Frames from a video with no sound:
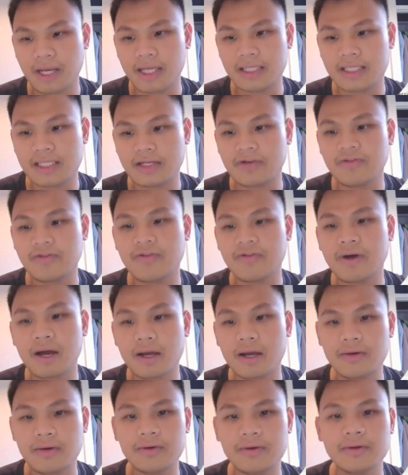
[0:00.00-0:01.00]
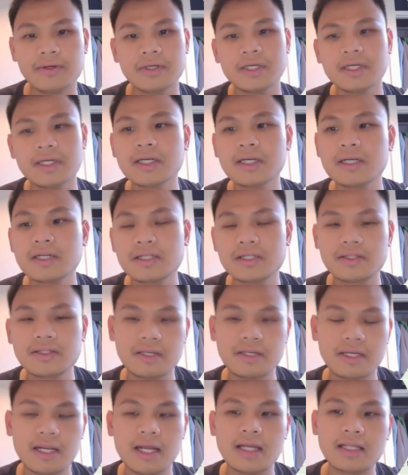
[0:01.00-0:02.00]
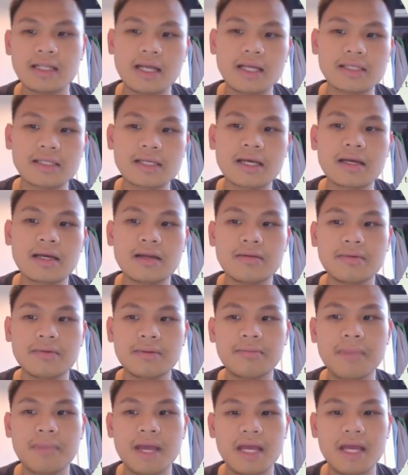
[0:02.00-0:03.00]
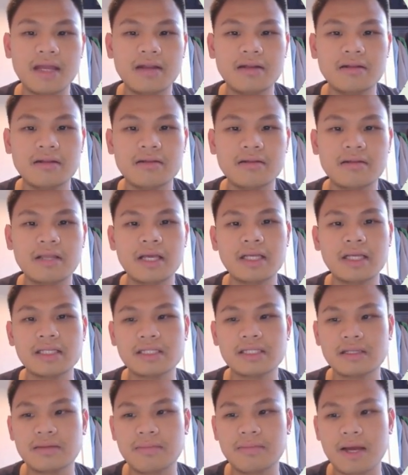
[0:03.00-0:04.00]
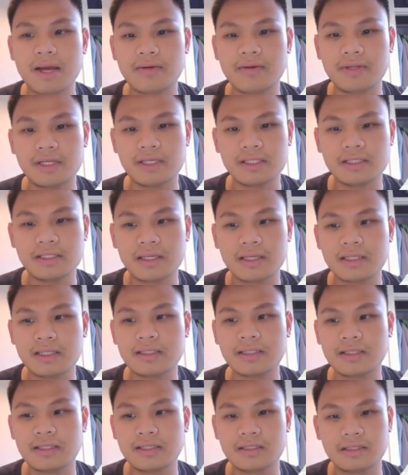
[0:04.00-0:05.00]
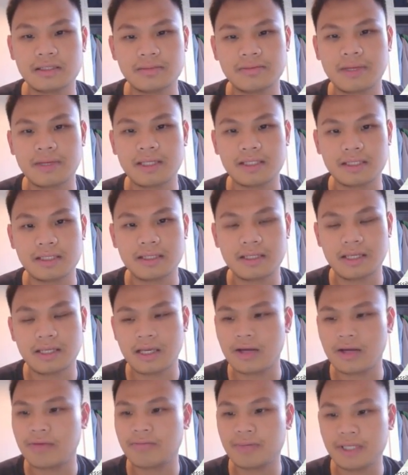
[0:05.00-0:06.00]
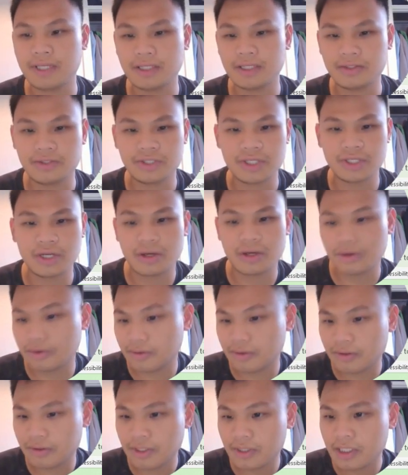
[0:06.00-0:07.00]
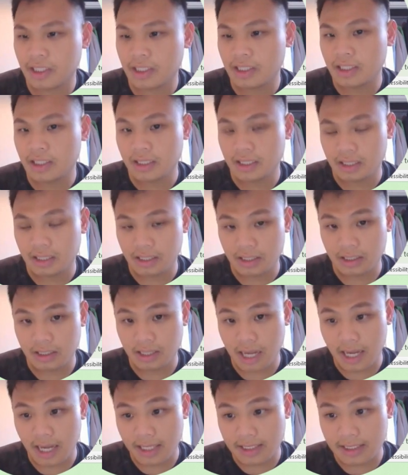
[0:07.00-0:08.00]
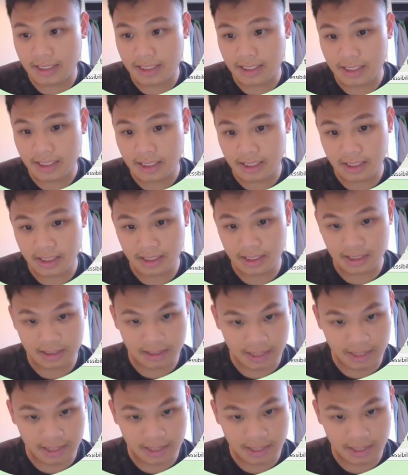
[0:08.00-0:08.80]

the Excel file. So yeah, that's kind of the main things about these things. Is basically helping to show the IT